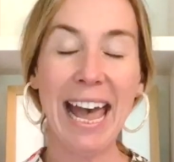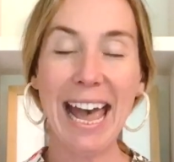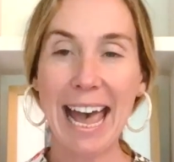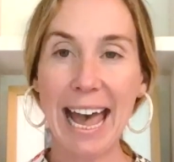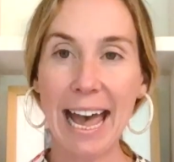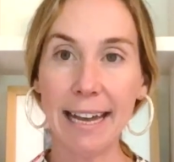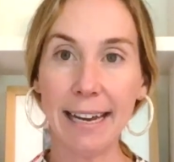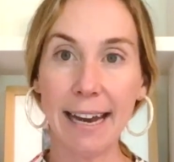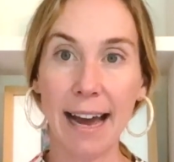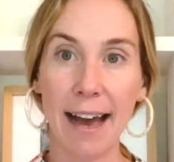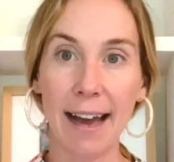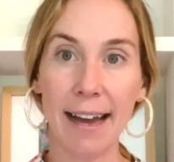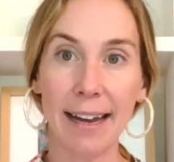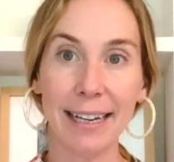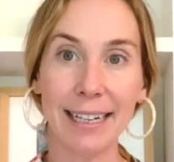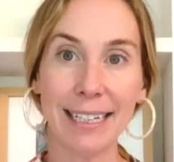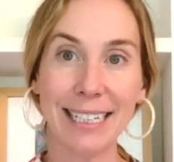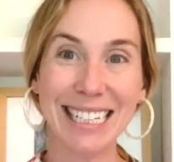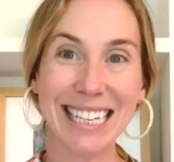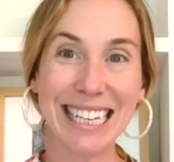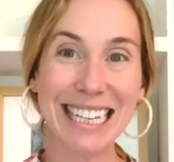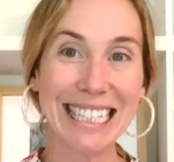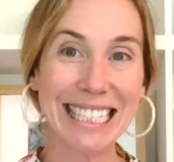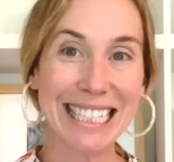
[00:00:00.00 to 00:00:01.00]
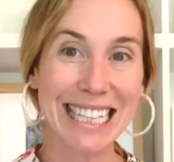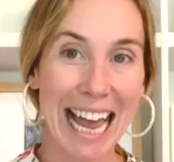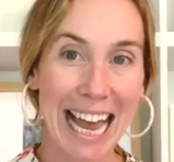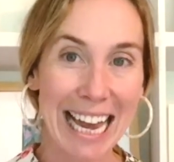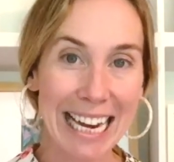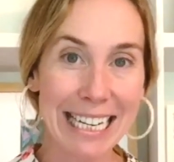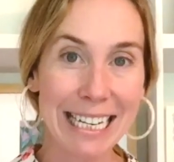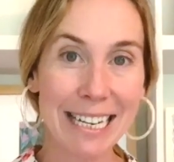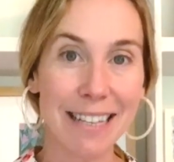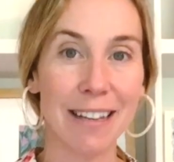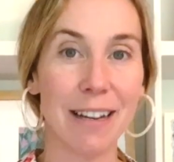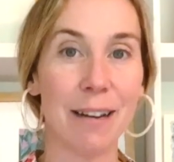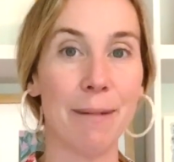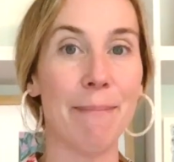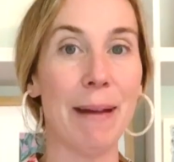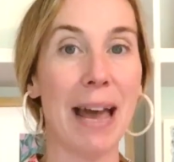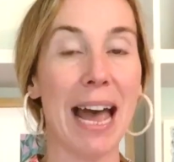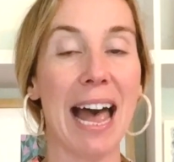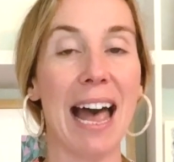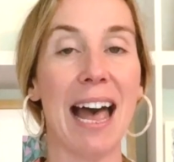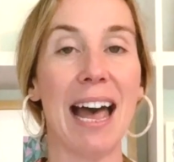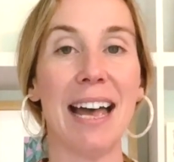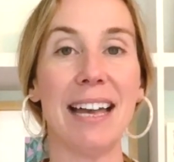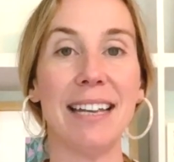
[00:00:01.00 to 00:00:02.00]
and I designed them
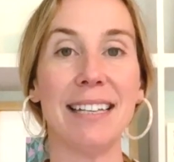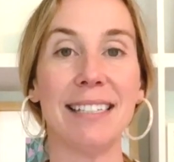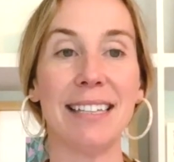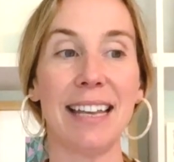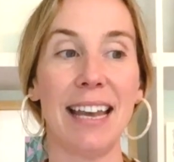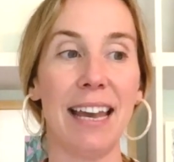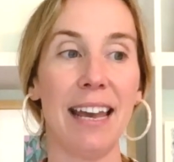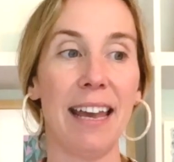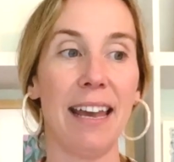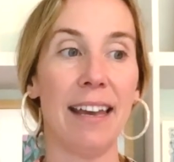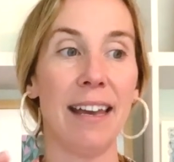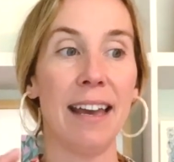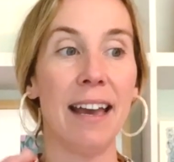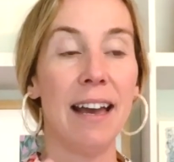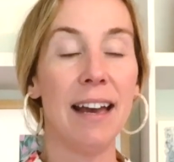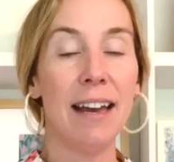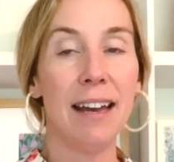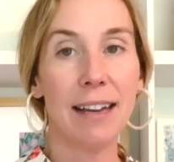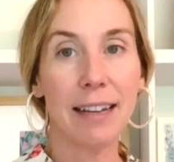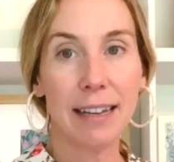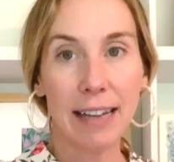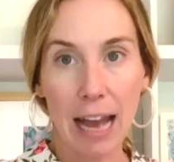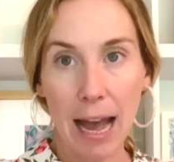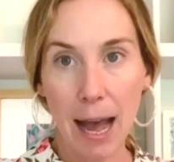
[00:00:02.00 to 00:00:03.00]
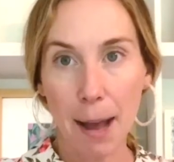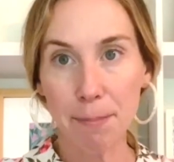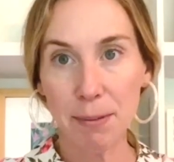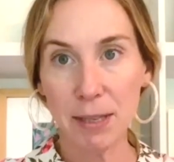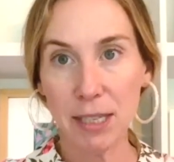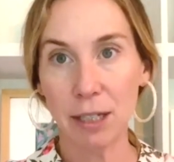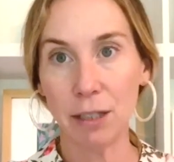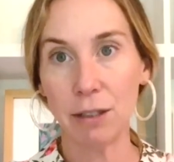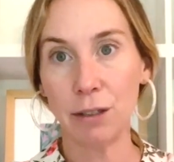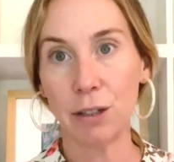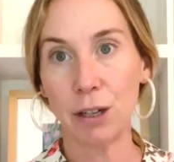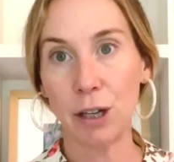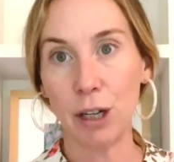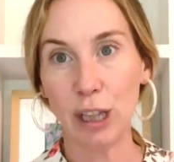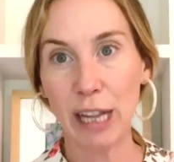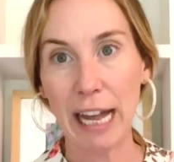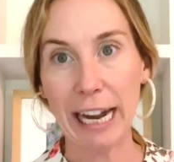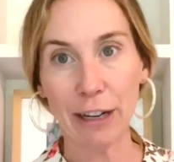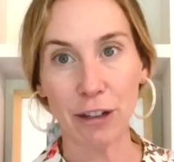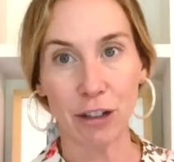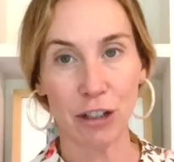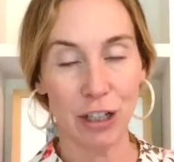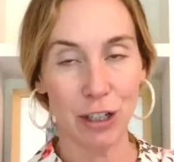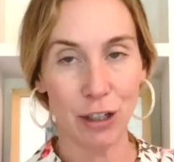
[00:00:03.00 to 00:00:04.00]
as a capsule
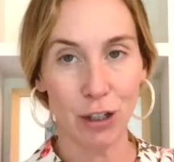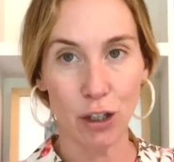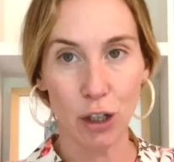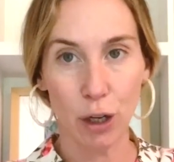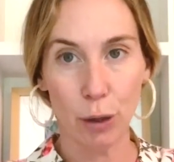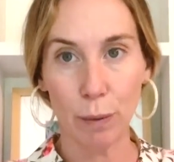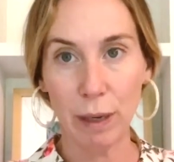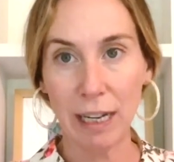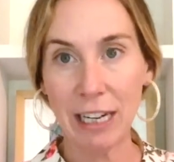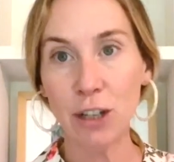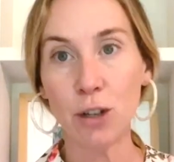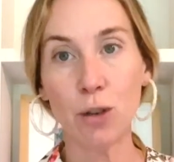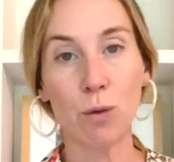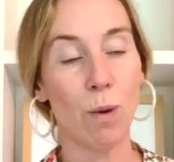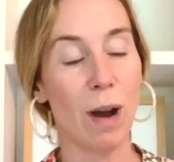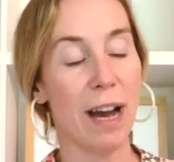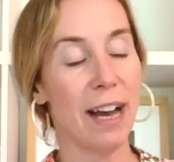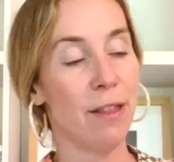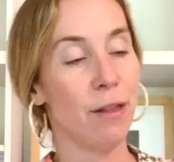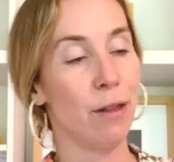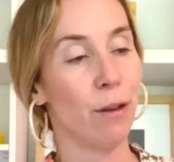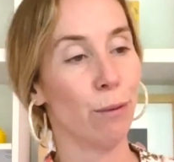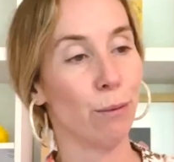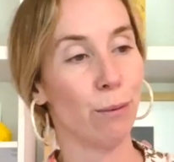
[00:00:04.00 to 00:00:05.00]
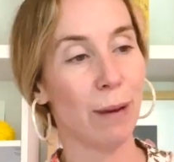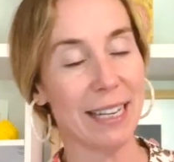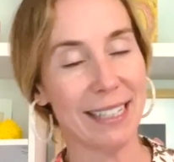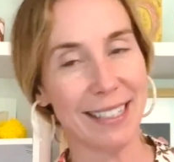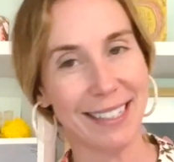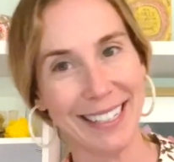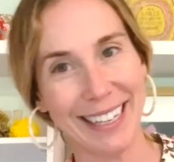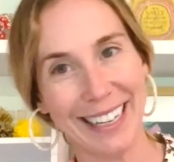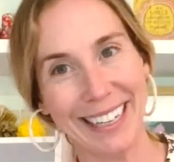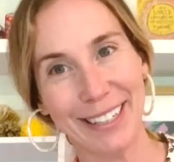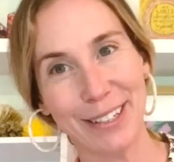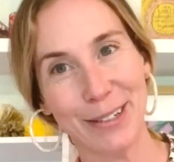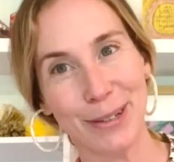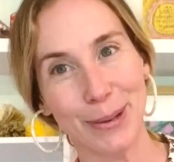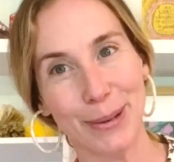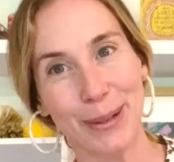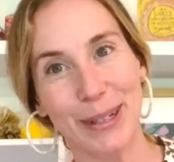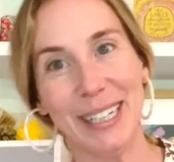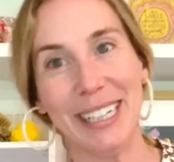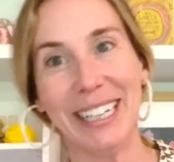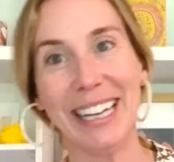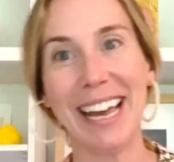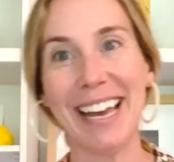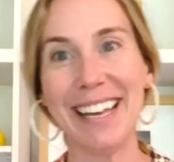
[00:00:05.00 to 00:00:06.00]
collection. So each one, the rustic,
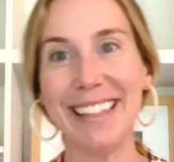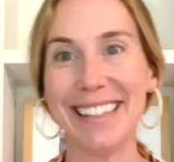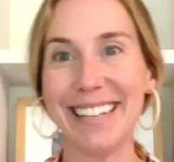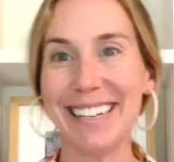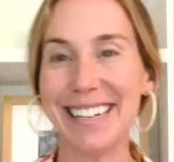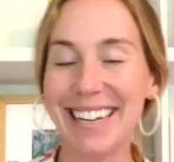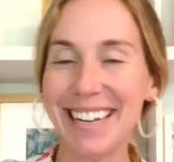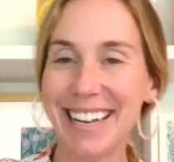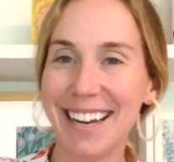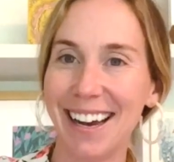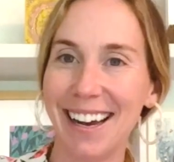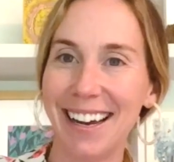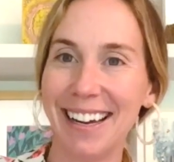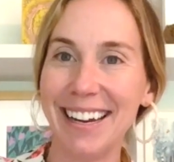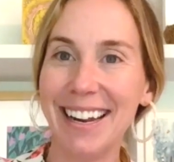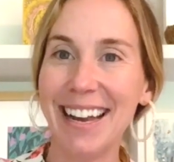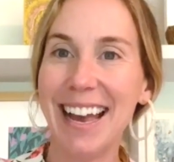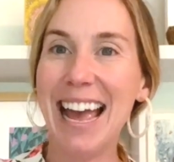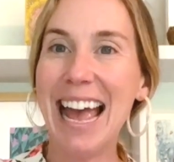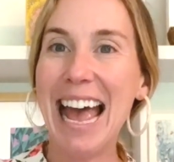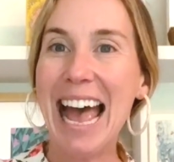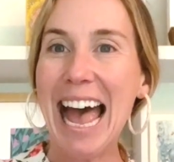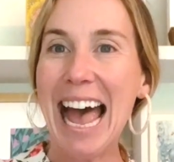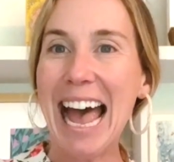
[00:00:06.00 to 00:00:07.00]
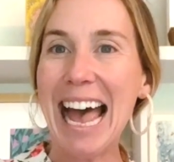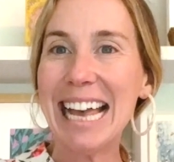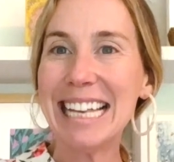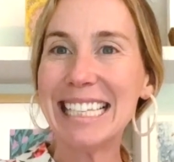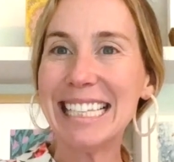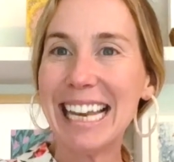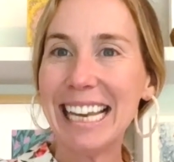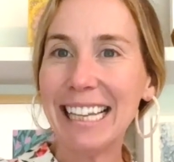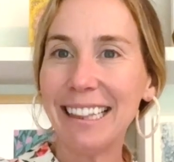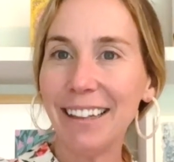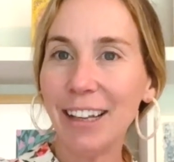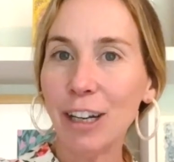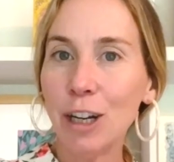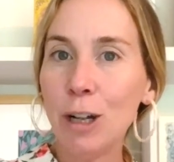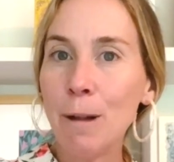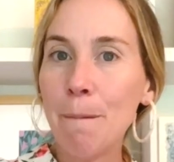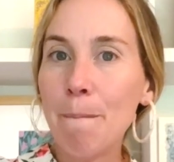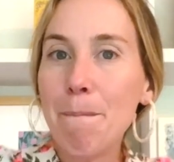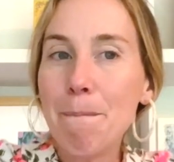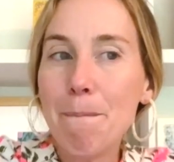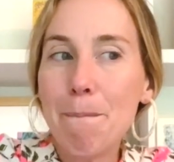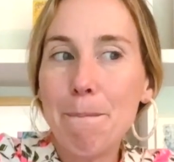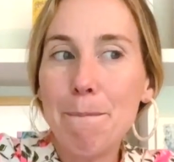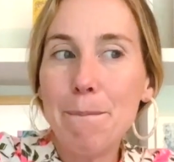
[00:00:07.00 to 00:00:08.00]
jewel, and the neon, as a
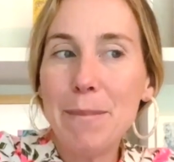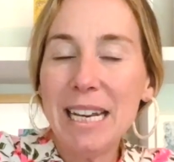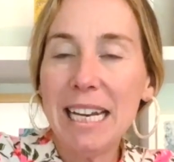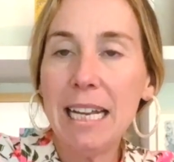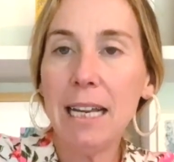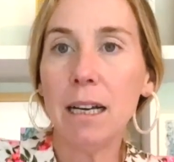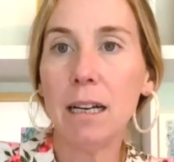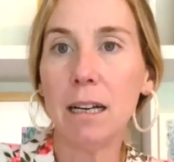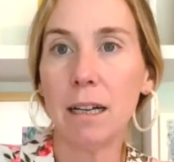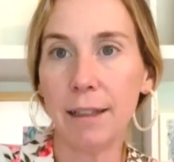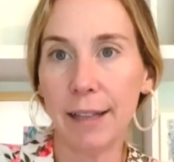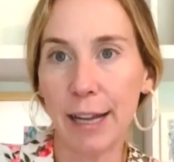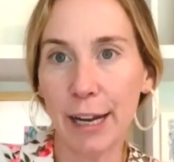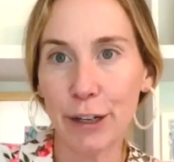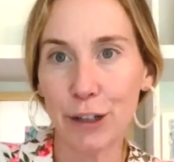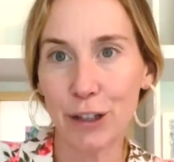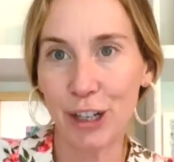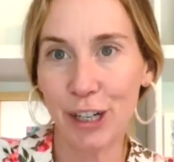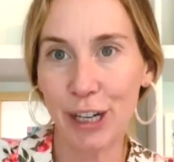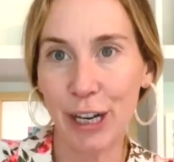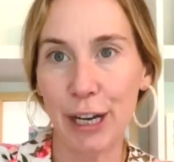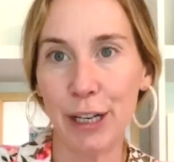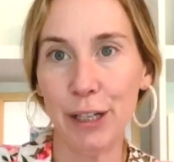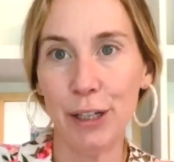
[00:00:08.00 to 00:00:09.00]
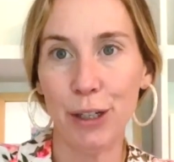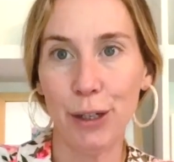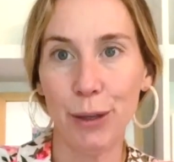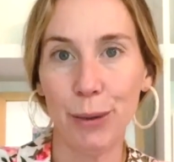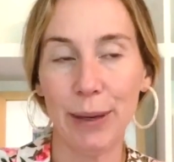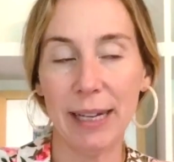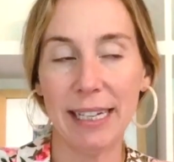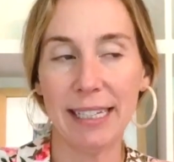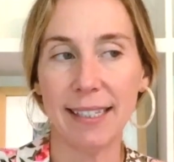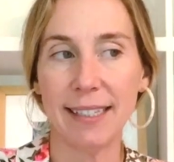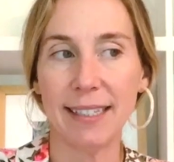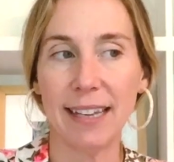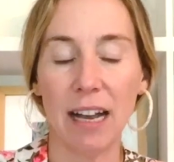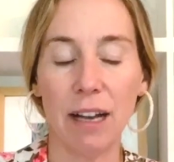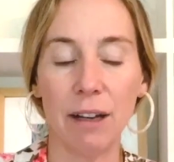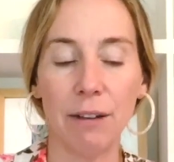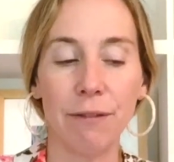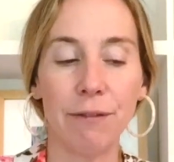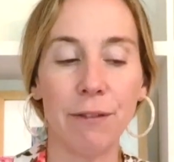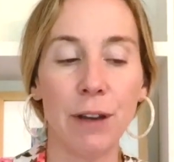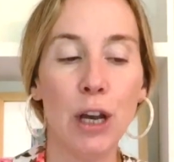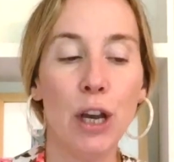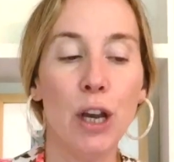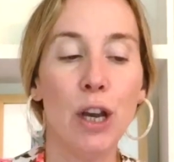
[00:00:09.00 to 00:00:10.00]
little mini collection unto
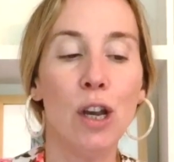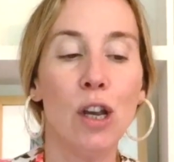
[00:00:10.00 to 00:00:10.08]
itself.